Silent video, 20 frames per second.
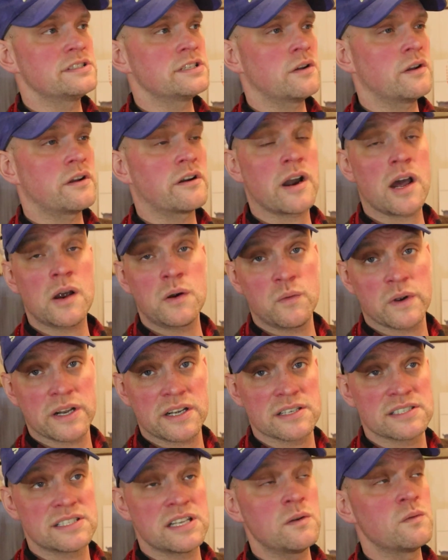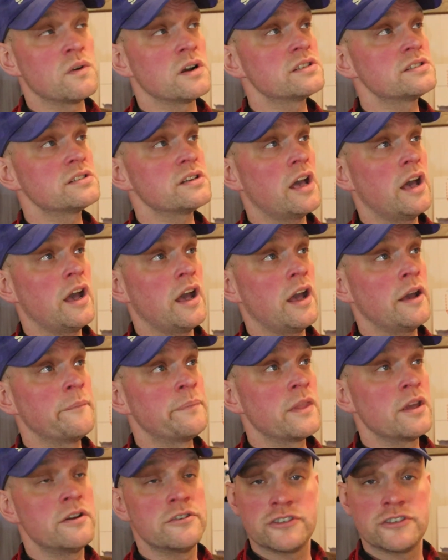So crown witness, he was a